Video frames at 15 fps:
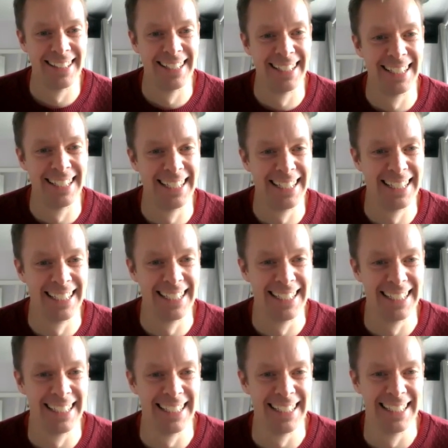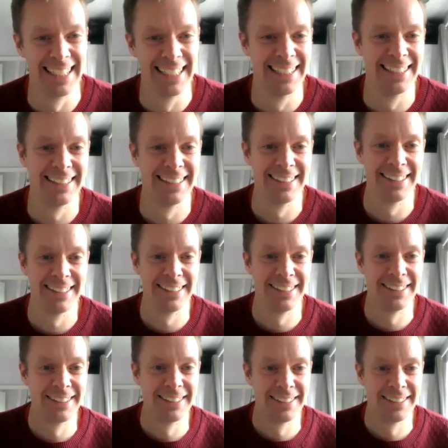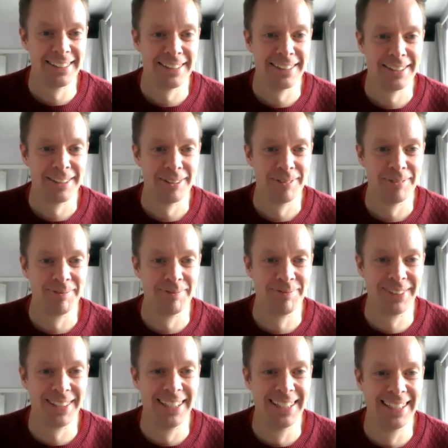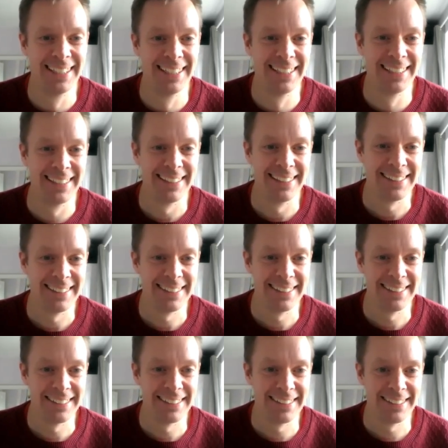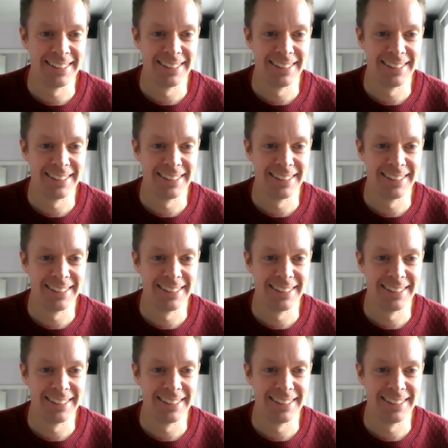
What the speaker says: No words are spoken by the person on screen.